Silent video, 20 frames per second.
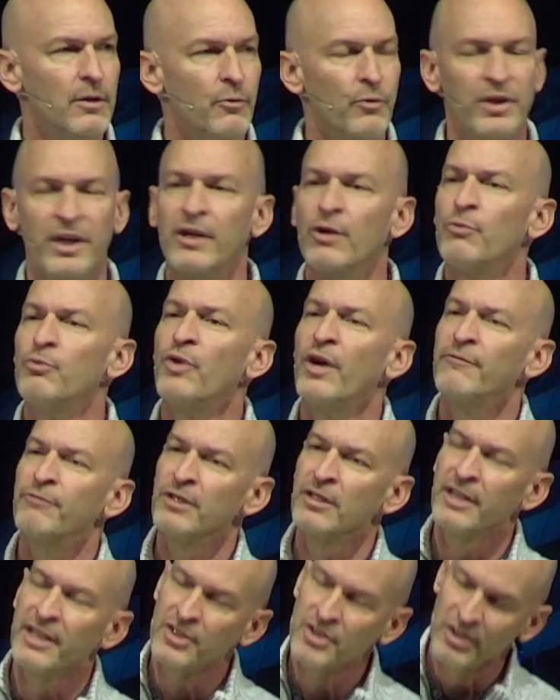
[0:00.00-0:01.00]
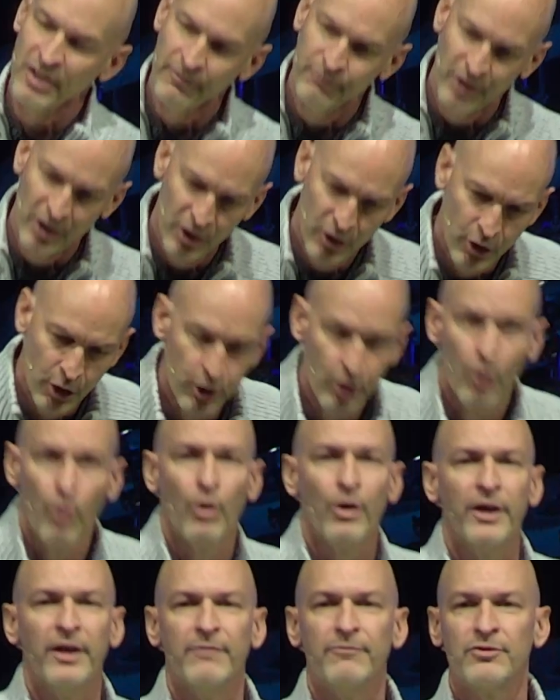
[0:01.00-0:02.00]
We need a revelation of the
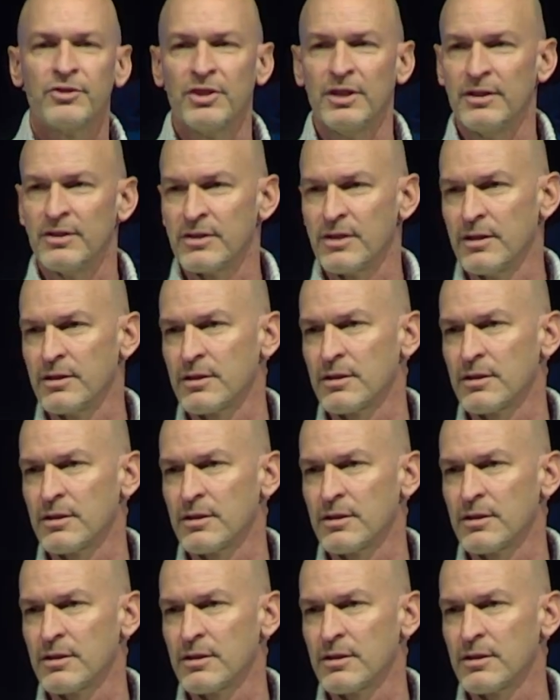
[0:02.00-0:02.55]
glory of Jesus.